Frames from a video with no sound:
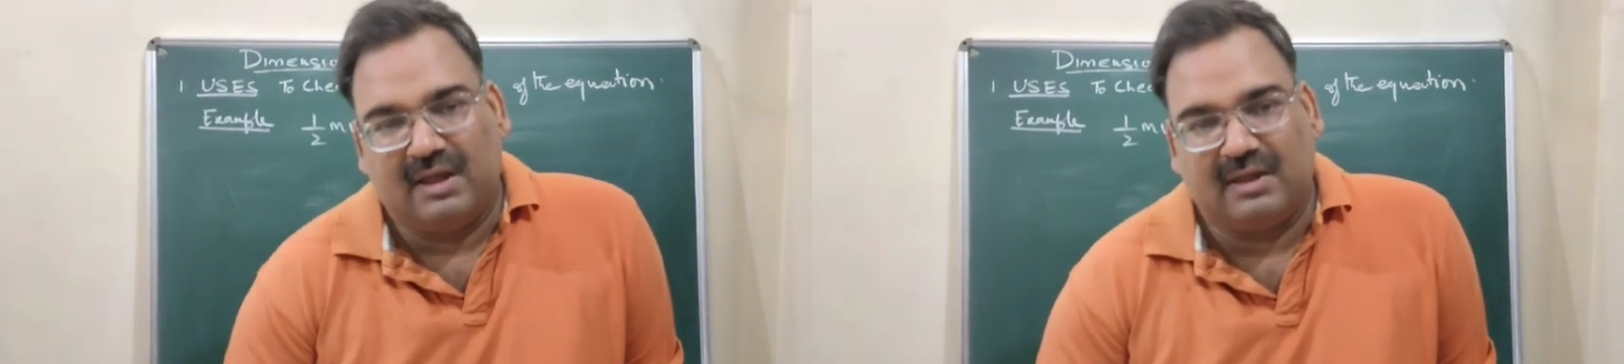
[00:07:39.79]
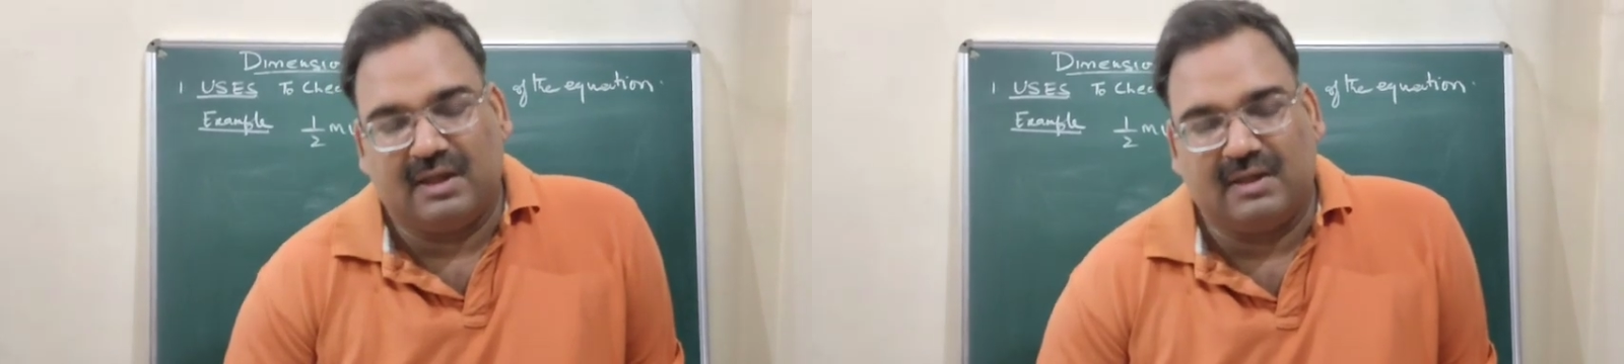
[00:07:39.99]

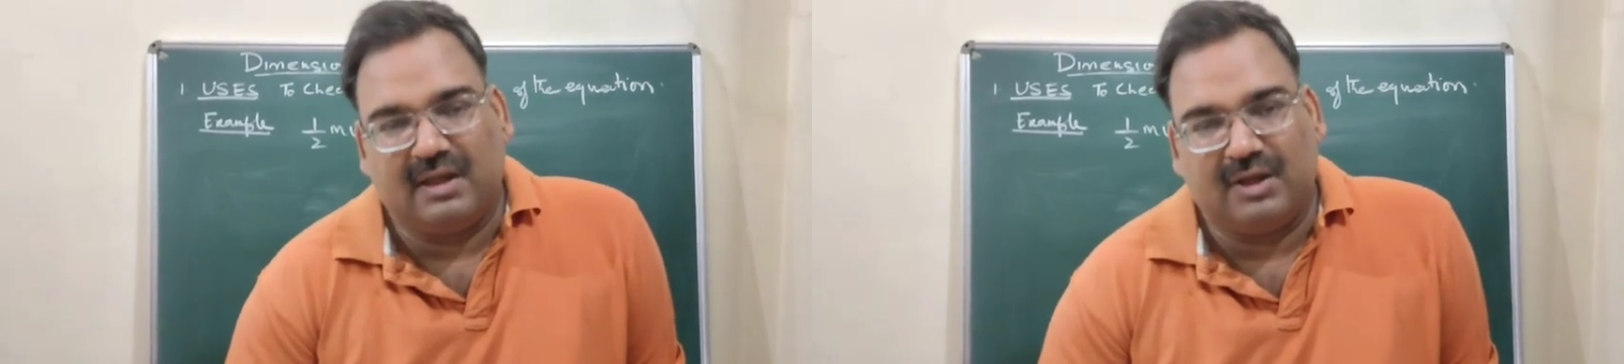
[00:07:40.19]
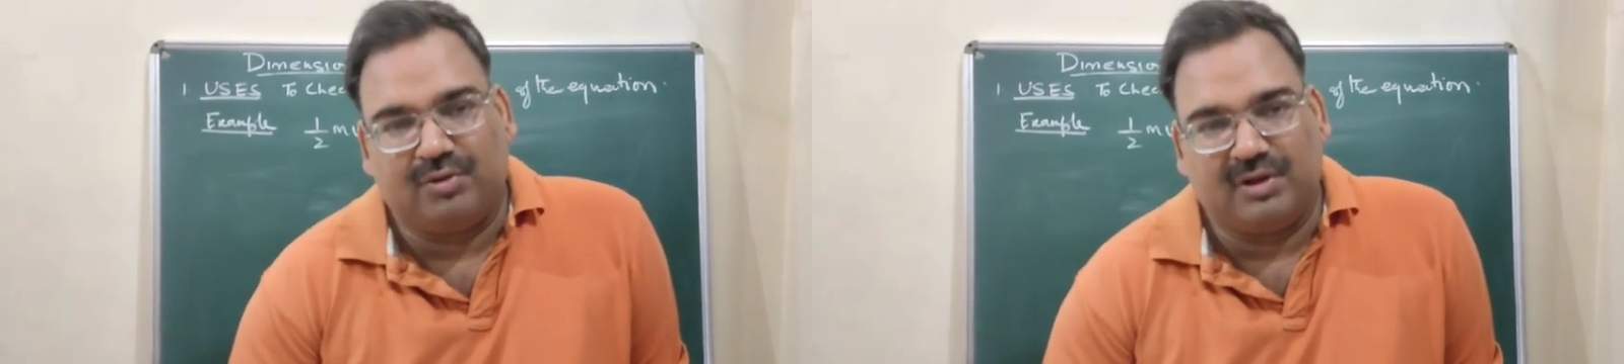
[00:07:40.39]
then the
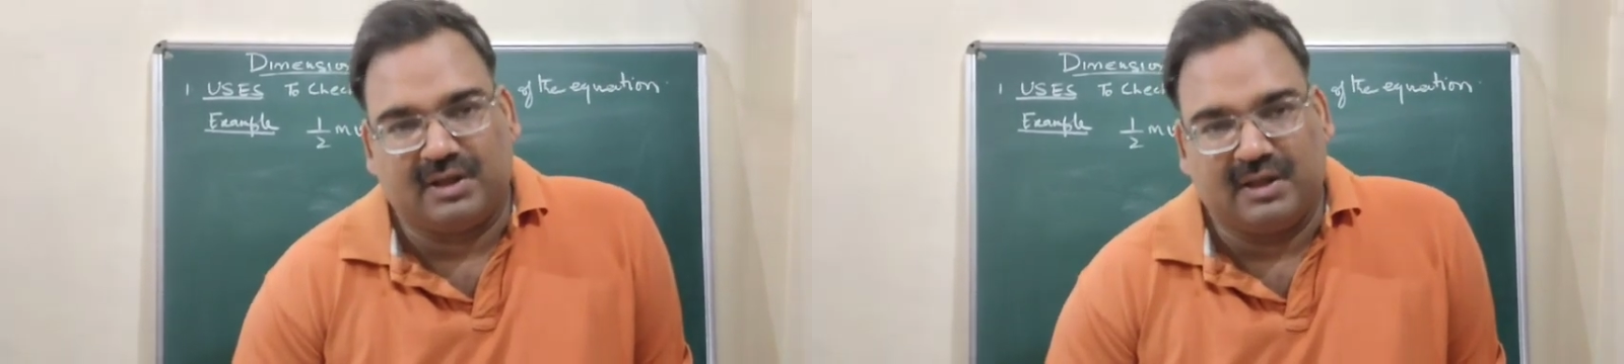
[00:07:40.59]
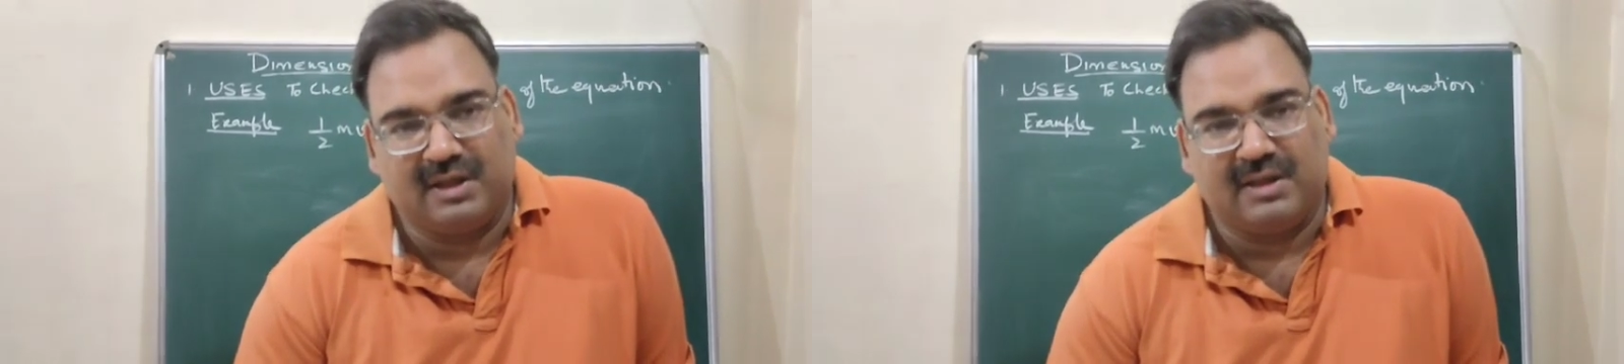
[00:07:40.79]
equation
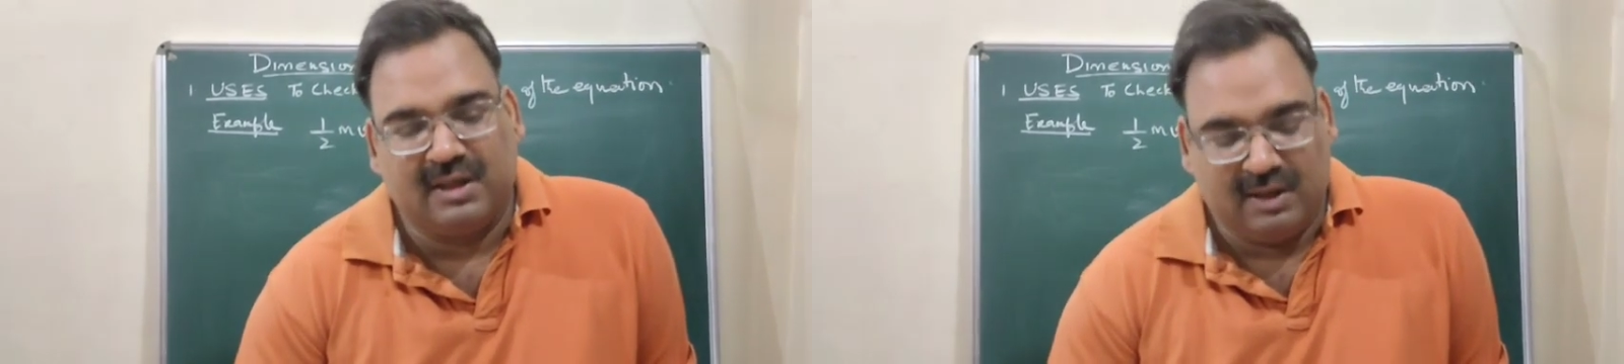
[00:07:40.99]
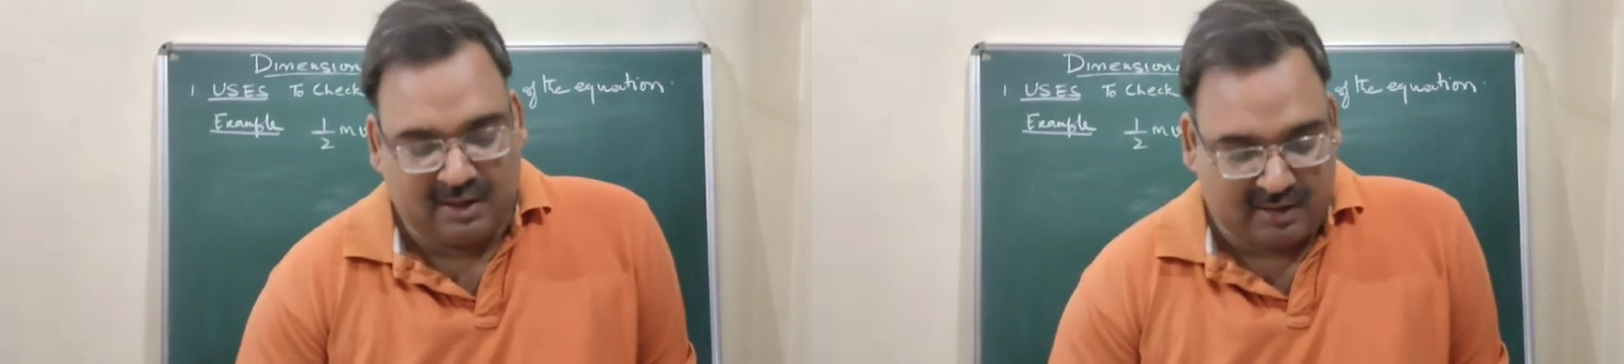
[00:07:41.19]
is
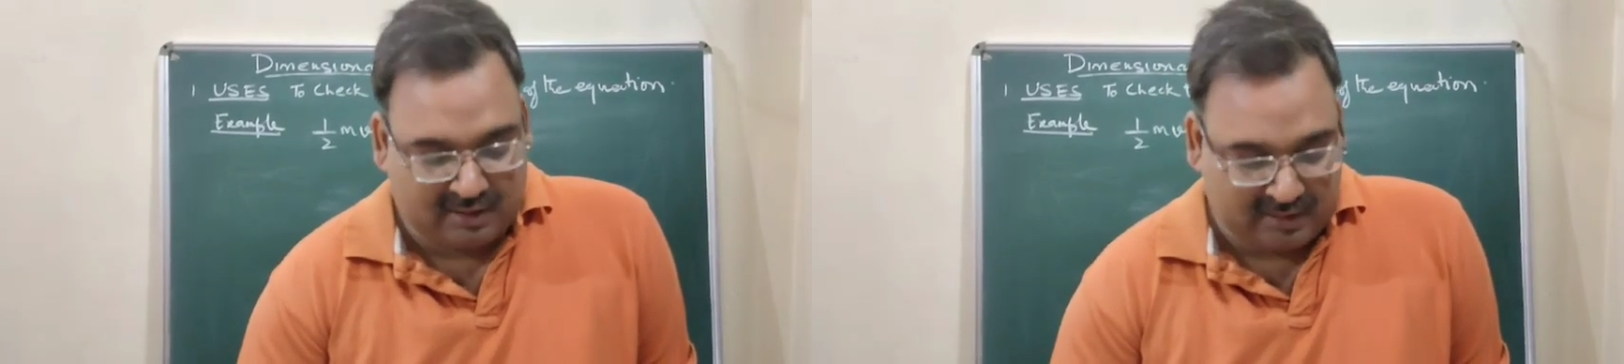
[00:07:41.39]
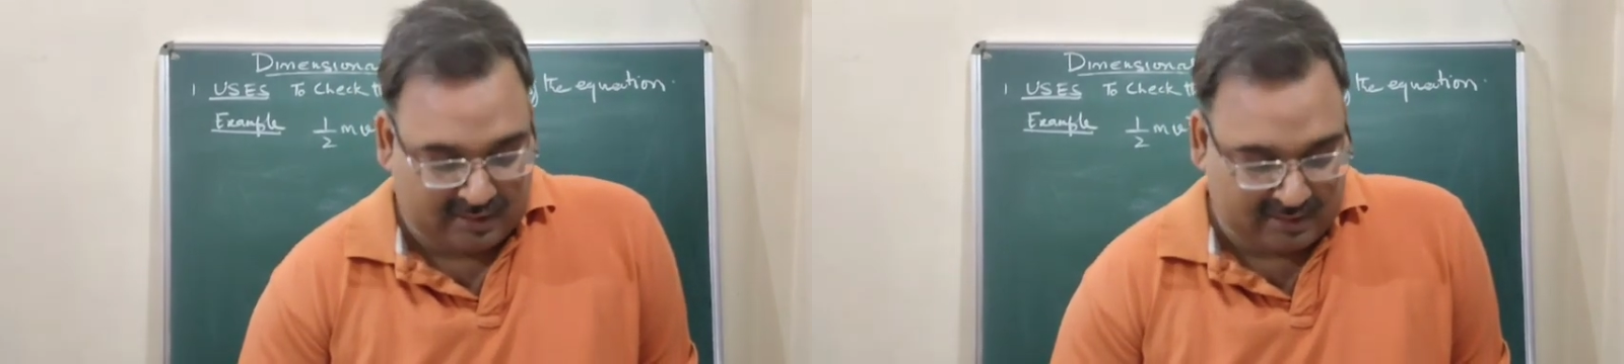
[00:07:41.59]

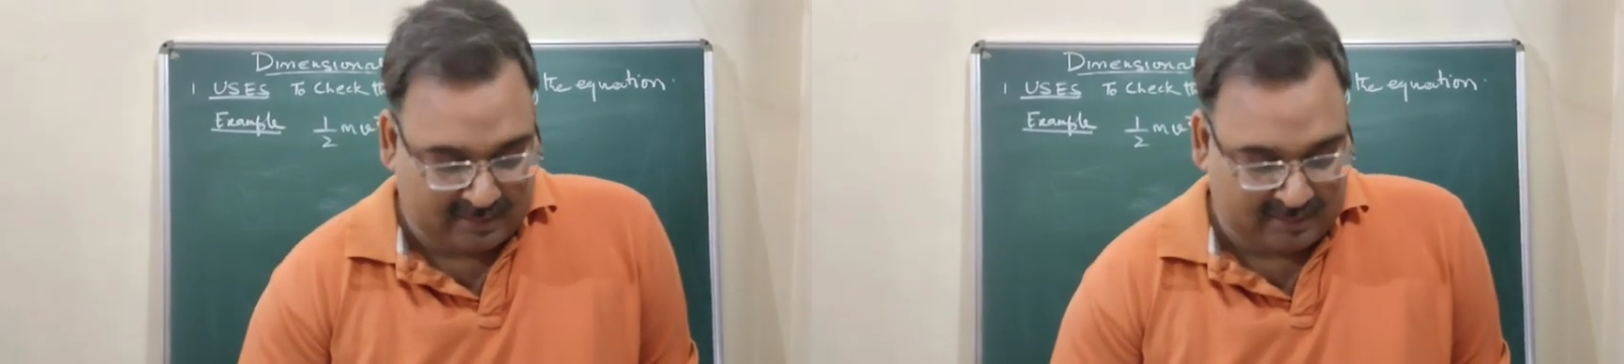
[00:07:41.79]
correct.